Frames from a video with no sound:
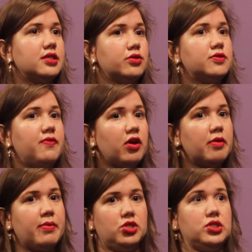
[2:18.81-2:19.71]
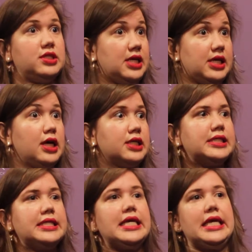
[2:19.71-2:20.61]
So it's very much a
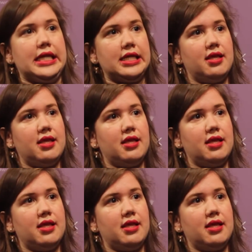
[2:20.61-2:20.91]
scene